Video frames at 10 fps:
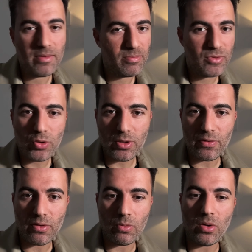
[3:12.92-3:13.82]
Two
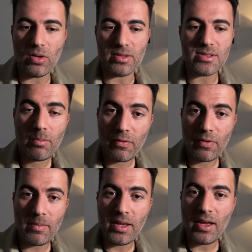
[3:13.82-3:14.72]
different worlds. But for
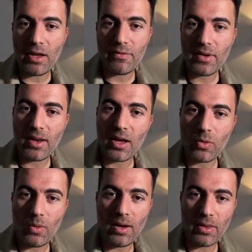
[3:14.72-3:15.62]
me, I feel like
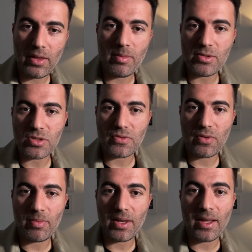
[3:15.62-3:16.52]
while the images
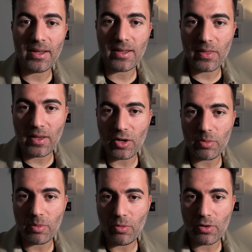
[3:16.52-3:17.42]
from the Leica, they're a little
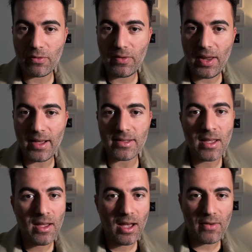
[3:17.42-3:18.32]
bit more flat,
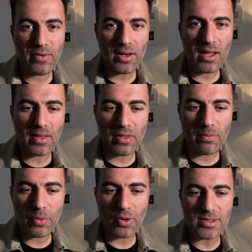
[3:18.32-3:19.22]
I feel like the
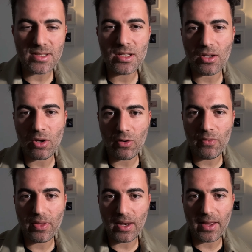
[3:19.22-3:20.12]
processing of
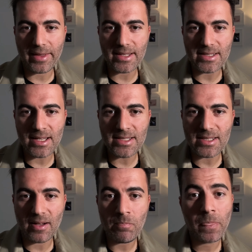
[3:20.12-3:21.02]
the Leica
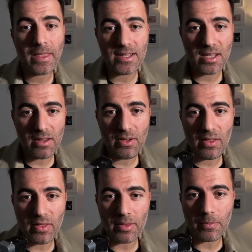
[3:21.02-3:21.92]
sensor is heavier
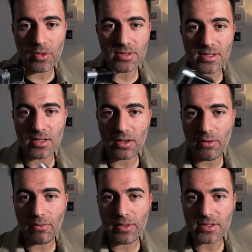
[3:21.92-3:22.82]
than the processing
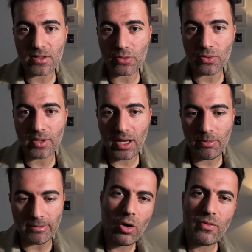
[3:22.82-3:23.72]
of this little
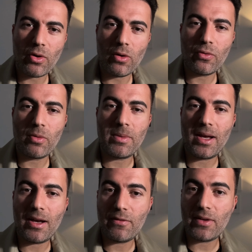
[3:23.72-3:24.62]
camera. Overall, for me,
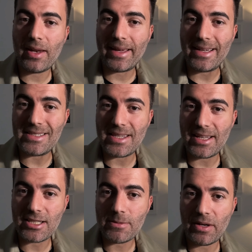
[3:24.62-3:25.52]
I feel like it's the
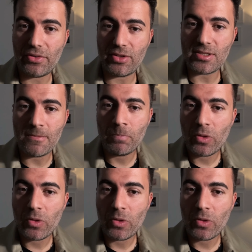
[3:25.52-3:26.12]
experience.